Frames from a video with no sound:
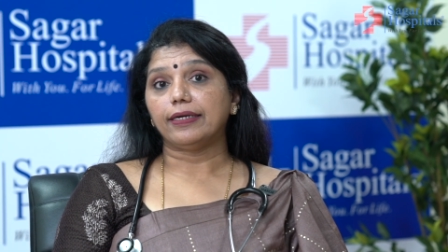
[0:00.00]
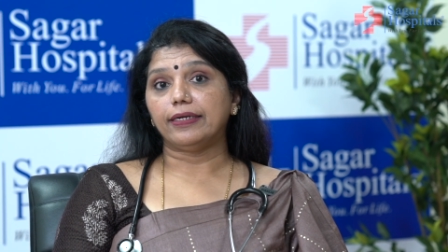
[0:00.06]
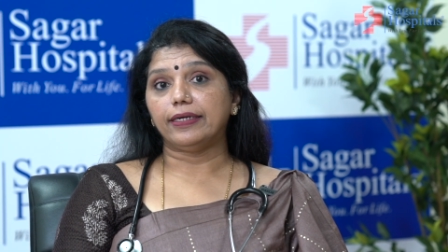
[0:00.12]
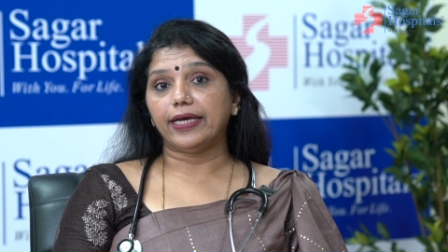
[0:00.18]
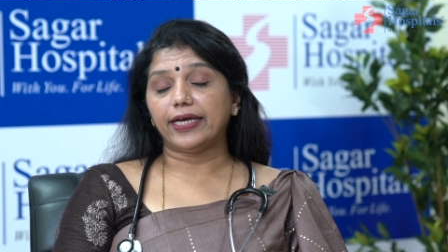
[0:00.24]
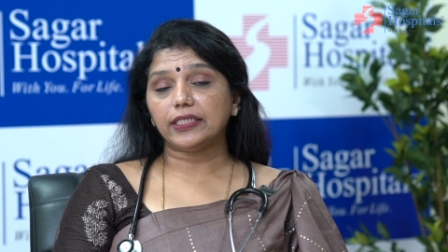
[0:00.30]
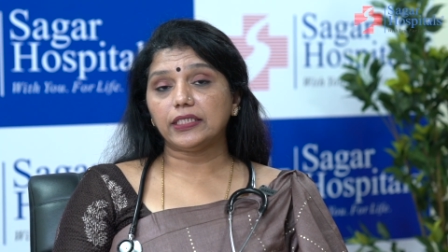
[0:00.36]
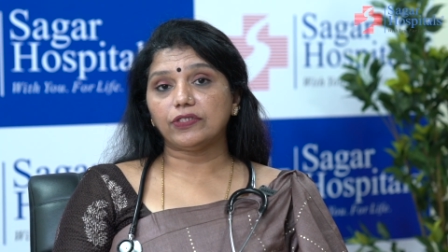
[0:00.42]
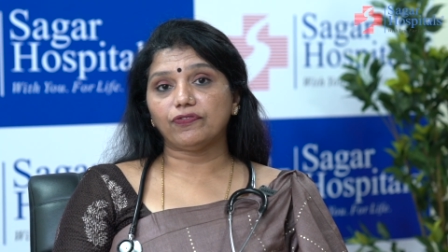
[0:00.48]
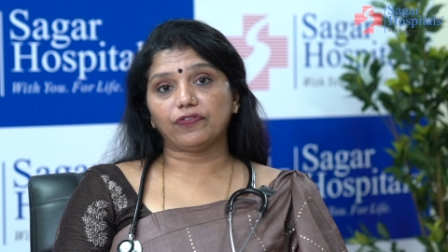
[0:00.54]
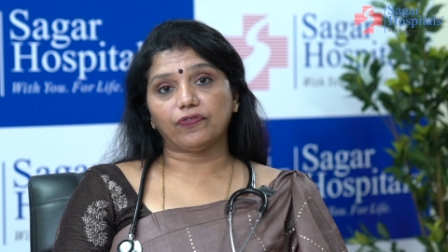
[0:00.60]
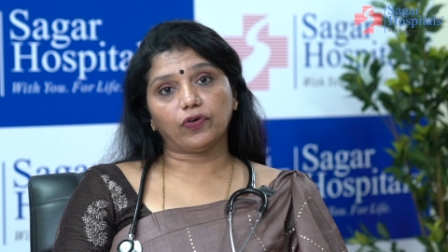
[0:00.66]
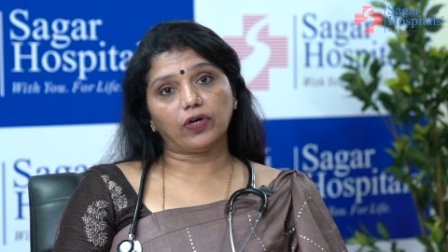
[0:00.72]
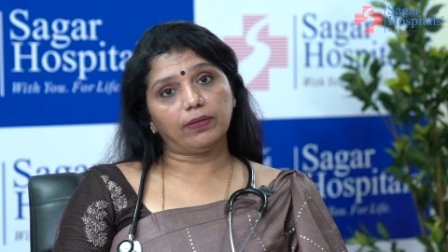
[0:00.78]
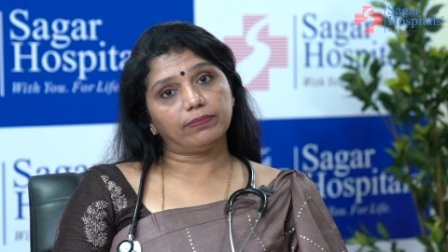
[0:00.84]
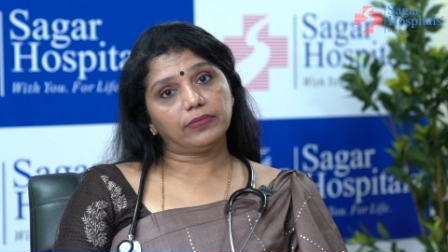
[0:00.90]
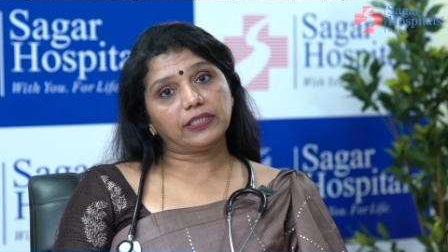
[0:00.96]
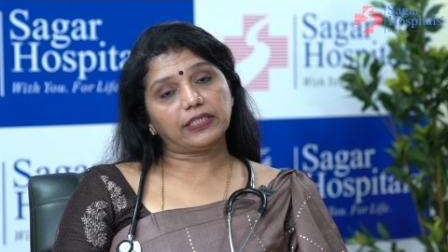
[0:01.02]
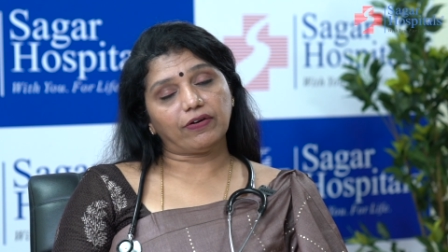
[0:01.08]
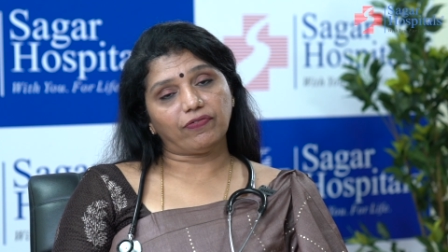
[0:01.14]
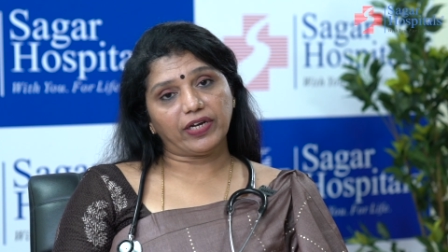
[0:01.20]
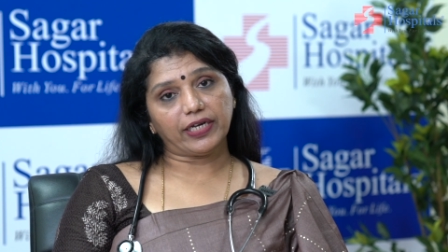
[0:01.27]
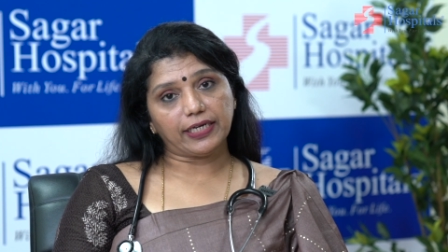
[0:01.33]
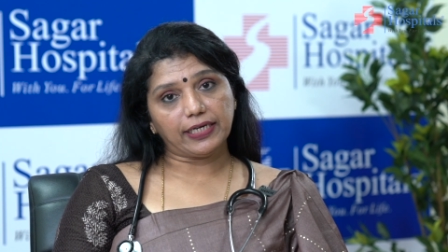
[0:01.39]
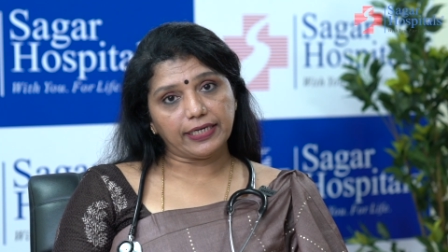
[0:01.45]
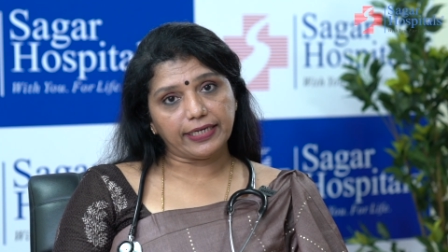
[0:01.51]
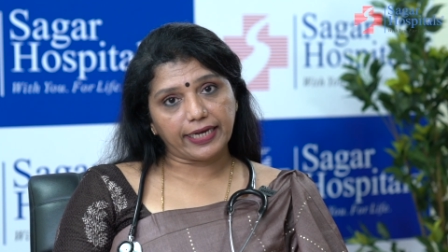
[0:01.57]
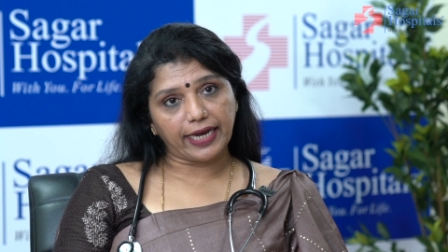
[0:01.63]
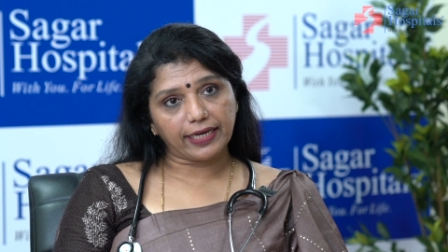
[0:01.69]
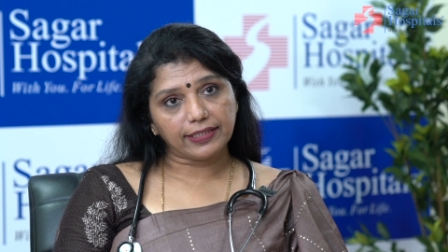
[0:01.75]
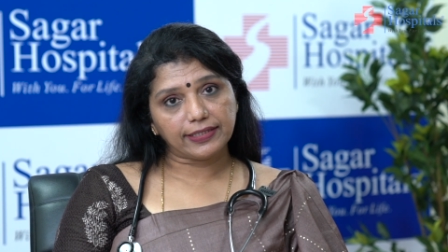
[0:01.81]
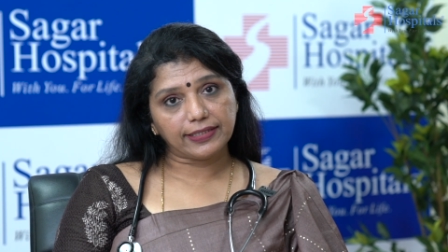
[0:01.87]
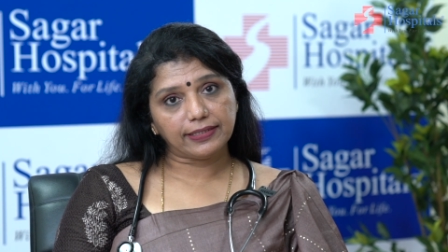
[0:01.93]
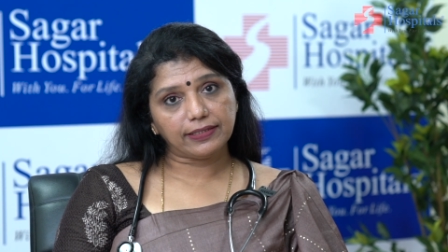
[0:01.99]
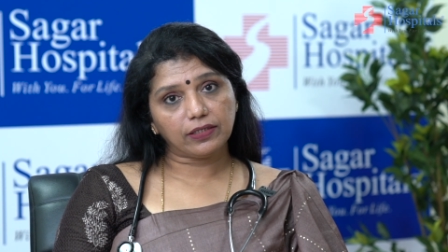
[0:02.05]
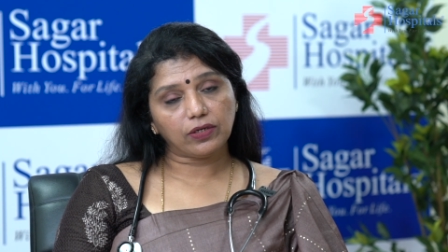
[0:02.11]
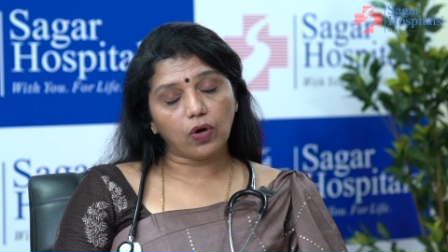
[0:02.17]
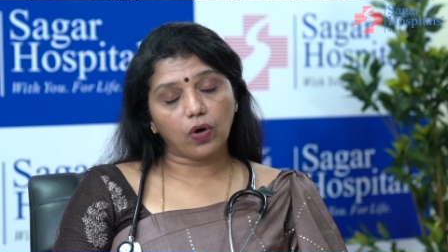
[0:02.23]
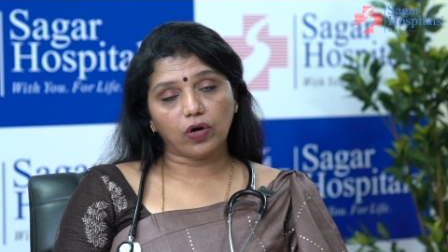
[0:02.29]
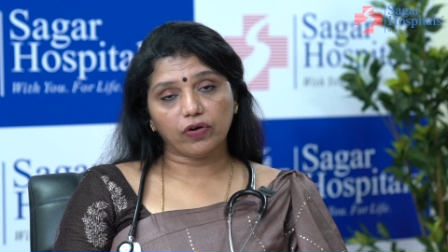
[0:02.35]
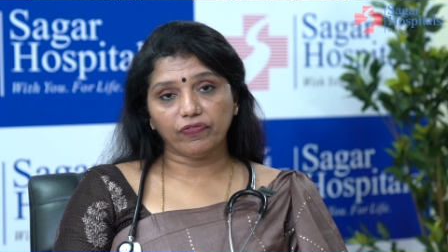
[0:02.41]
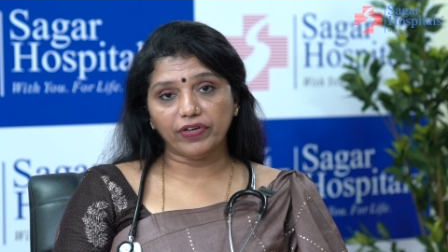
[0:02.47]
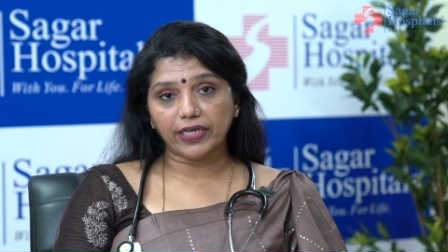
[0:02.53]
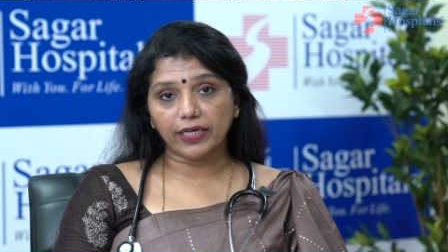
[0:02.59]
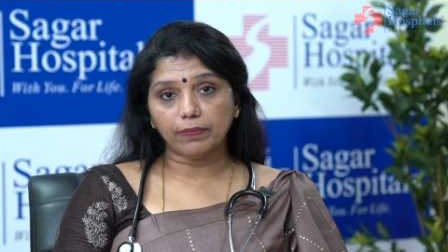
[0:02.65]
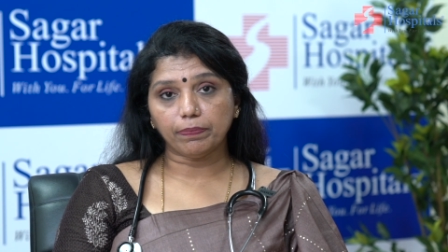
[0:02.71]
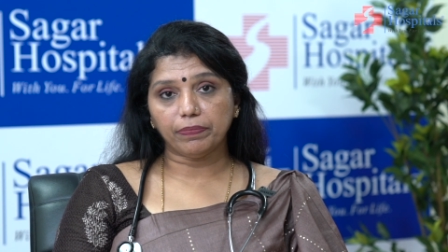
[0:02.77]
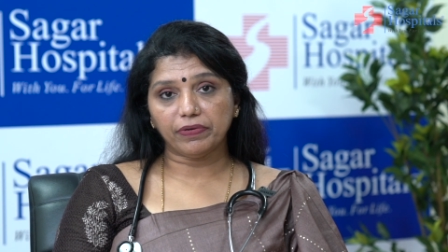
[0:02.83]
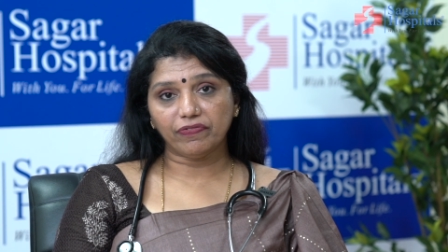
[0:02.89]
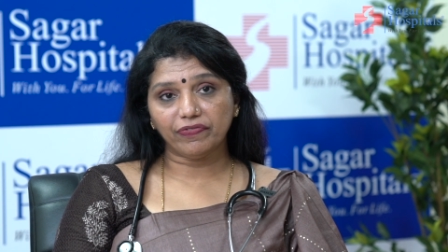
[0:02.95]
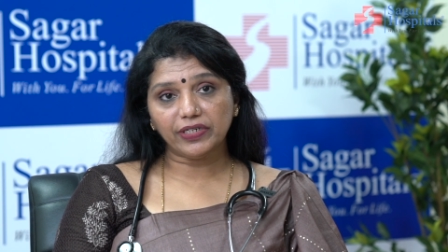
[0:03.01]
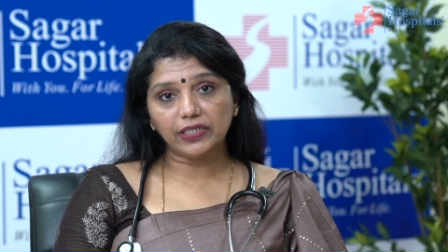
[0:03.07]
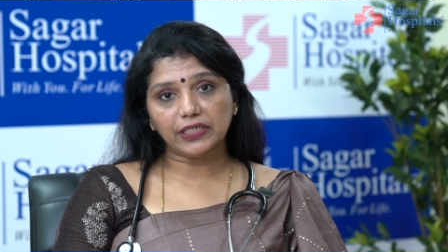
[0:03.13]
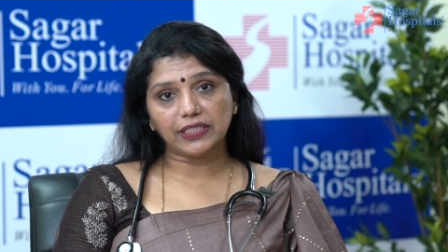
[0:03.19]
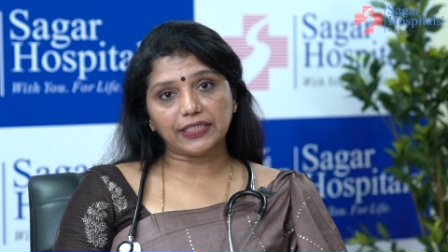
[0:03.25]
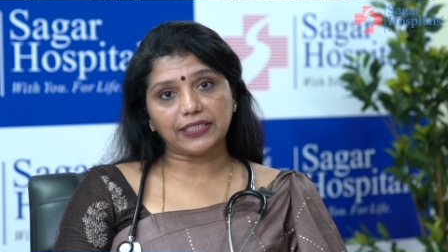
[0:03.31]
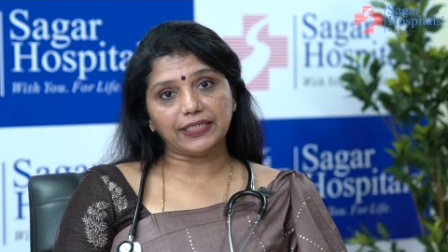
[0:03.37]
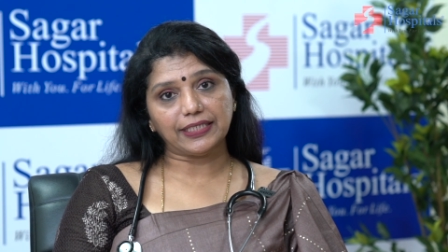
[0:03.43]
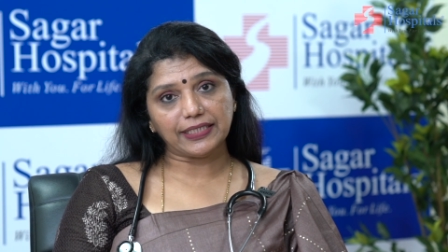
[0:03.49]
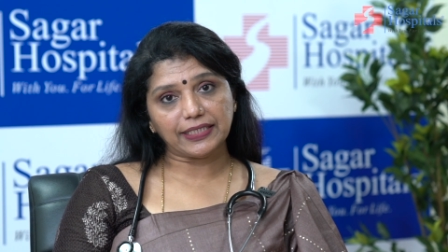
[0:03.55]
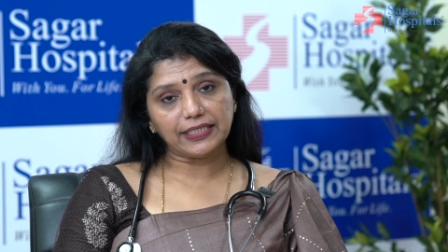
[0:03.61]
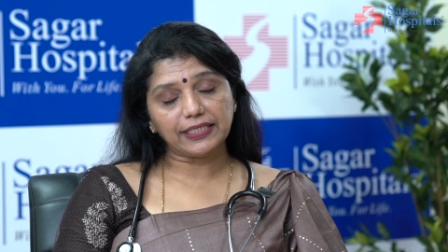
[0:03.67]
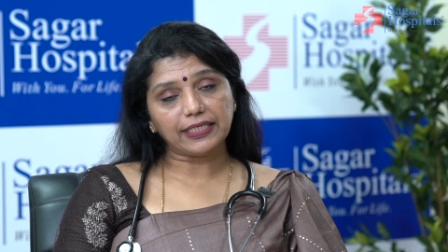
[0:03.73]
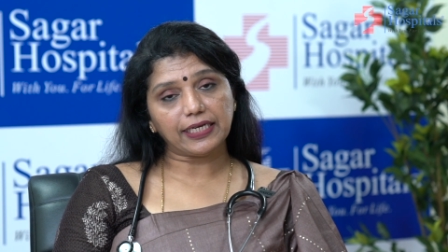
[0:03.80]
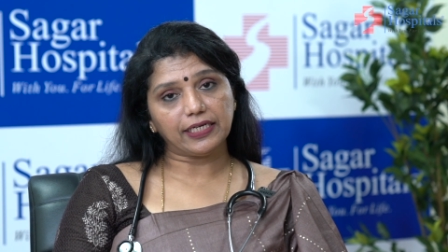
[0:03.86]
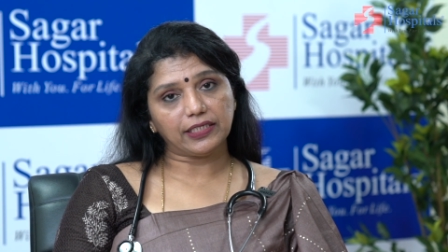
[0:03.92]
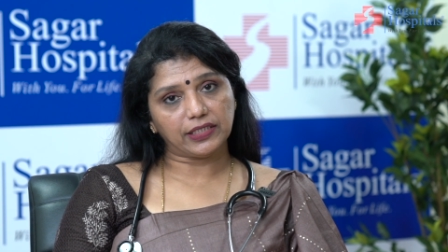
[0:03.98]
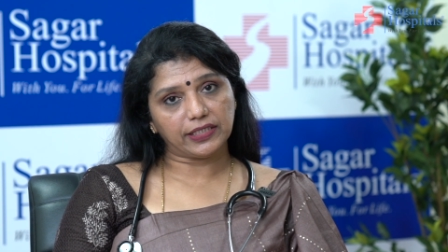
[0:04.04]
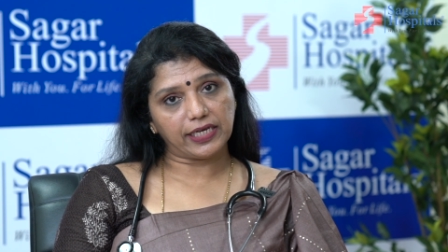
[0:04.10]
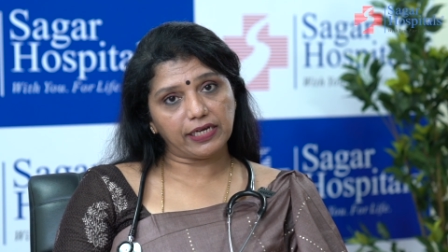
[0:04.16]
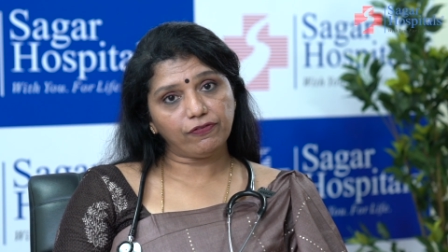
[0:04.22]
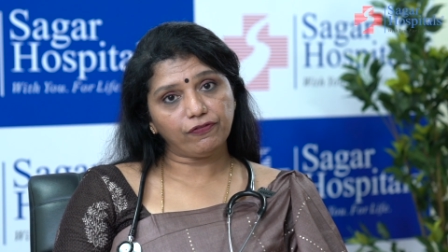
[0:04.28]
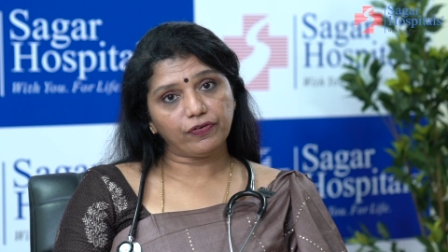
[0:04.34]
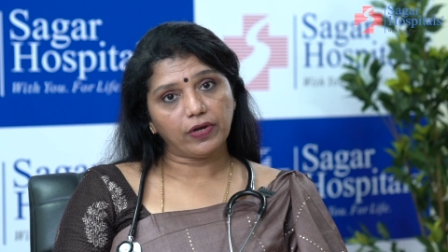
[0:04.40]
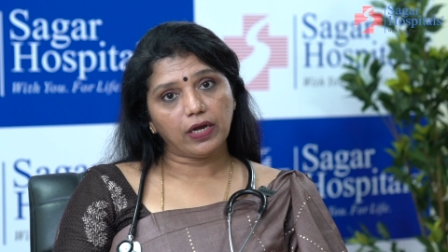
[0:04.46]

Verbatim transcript: deaths from cervical cancer or we can prevent this disease itself